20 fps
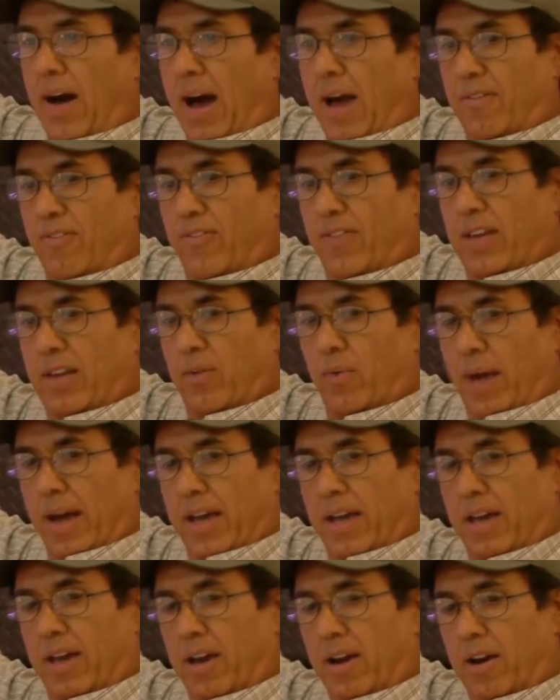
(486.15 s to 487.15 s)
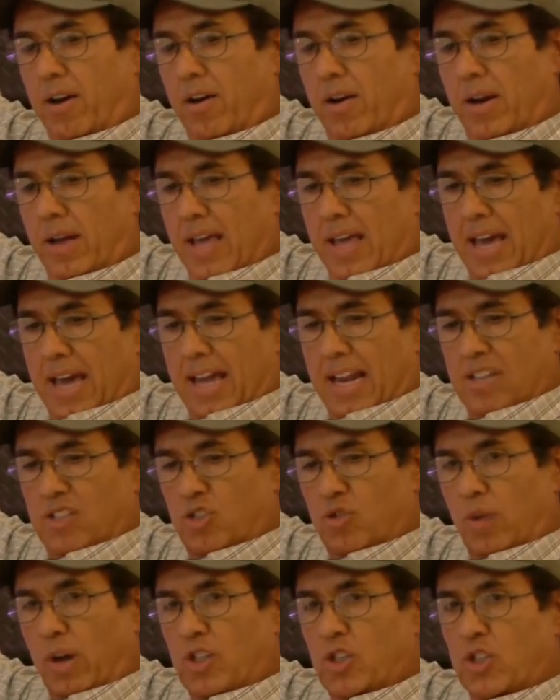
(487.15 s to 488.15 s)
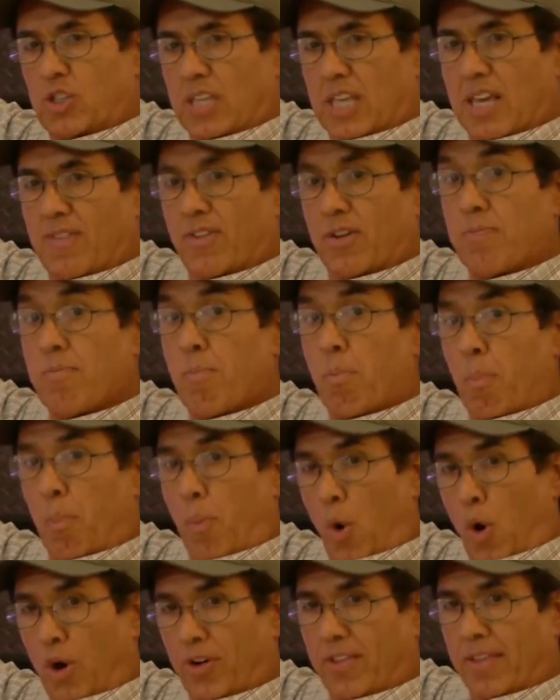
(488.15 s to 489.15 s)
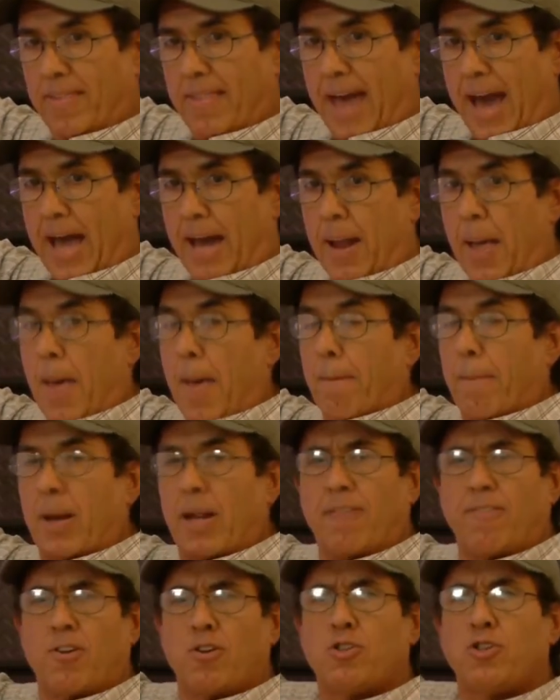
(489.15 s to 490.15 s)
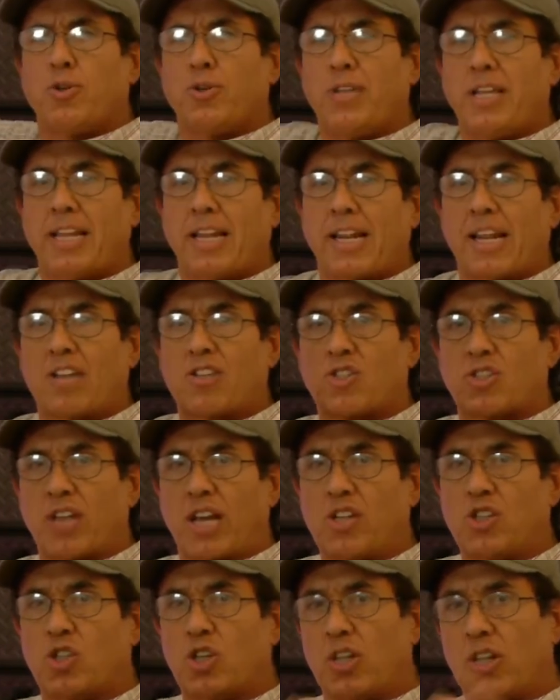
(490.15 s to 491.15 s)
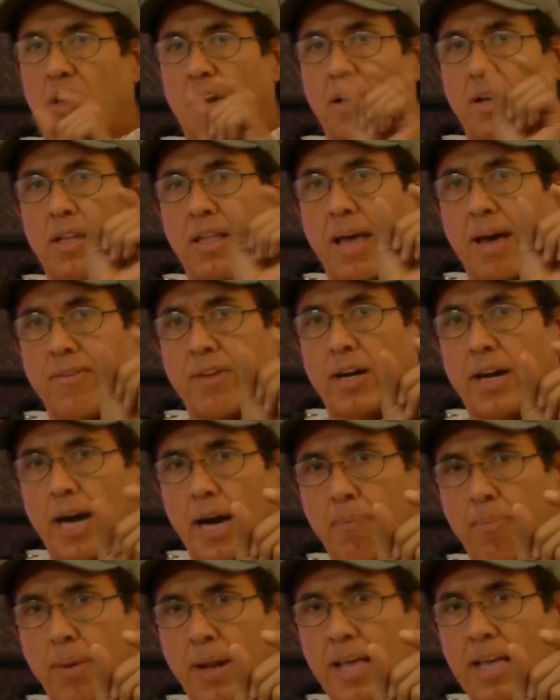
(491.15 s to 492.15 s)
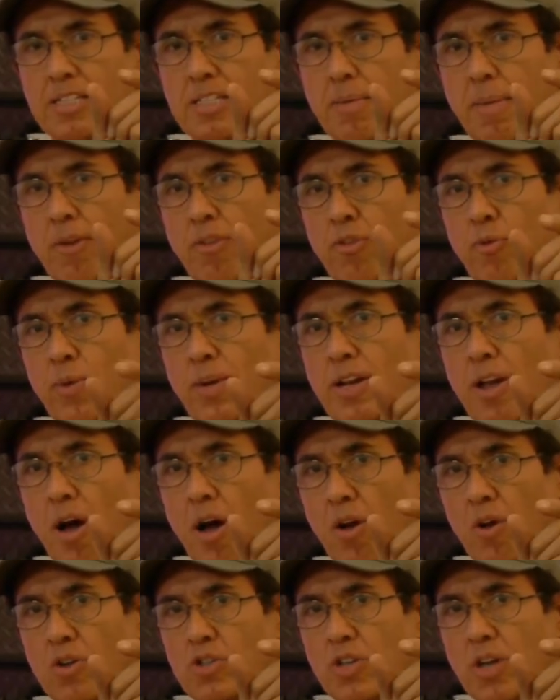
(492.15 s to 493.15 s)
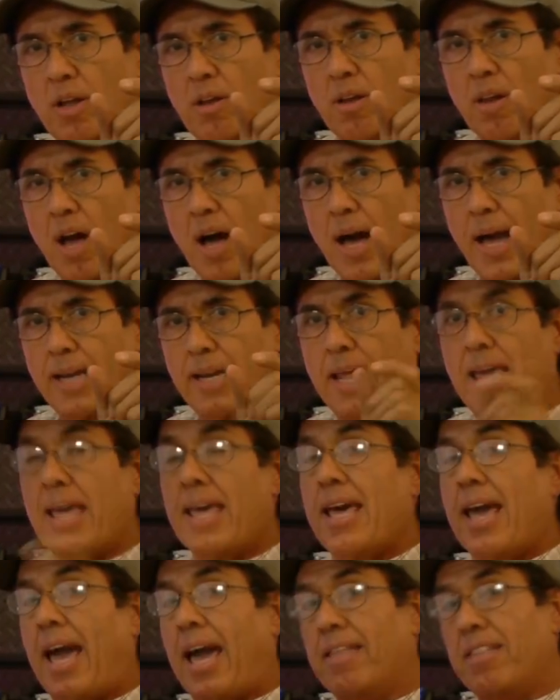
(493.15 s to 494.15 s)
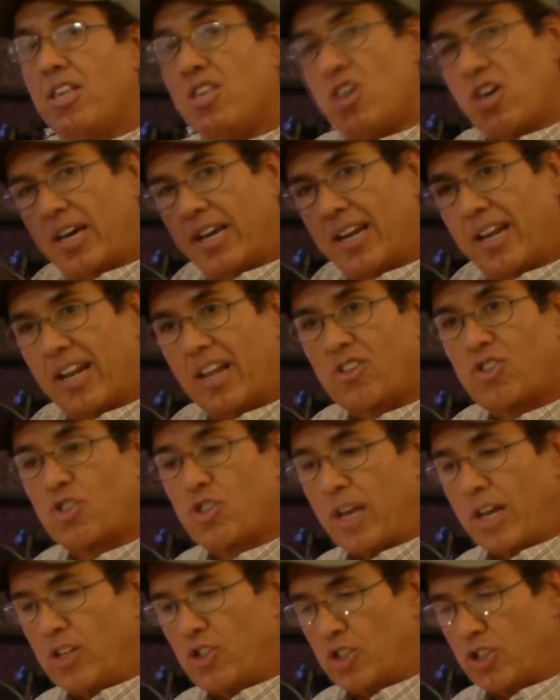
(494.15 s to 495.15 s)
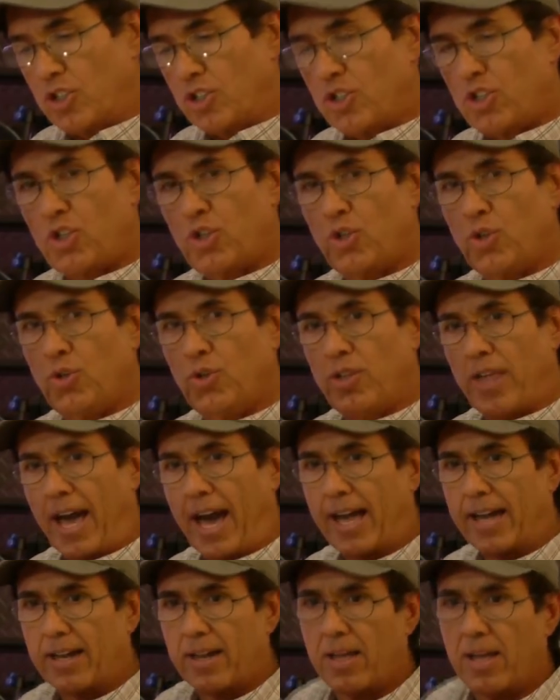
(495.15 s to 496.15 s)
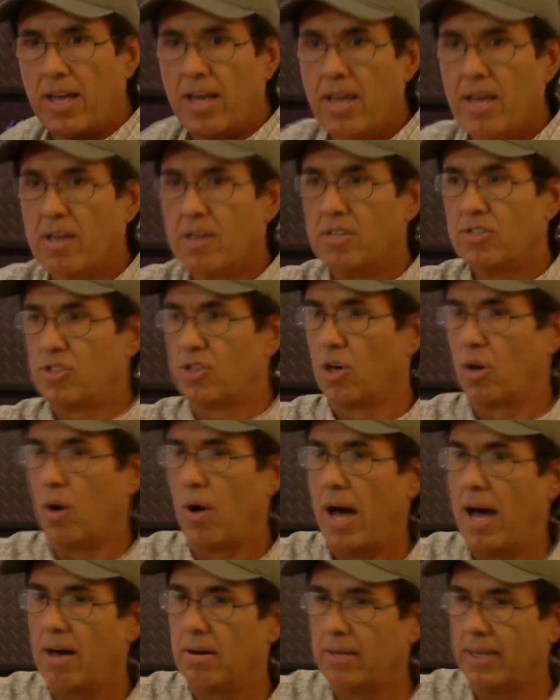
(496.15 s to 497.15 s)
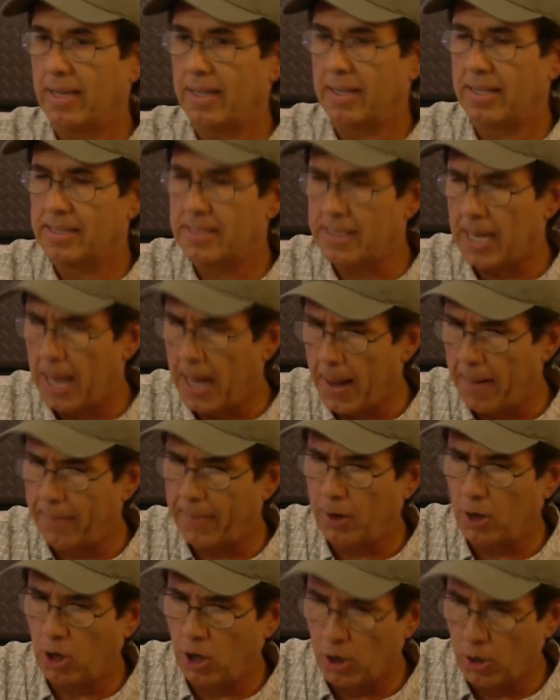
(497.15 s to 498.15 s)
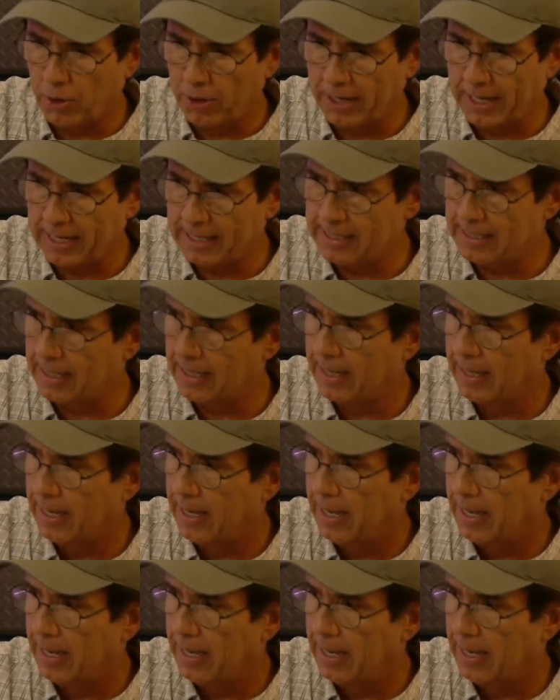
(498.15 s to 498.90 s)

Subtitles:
5 feet right here, and it stretches even more than that. But if you do need an extension, there you have a coupling. It's about $3 online, and then you get an extension to that. So I'll get this uploaded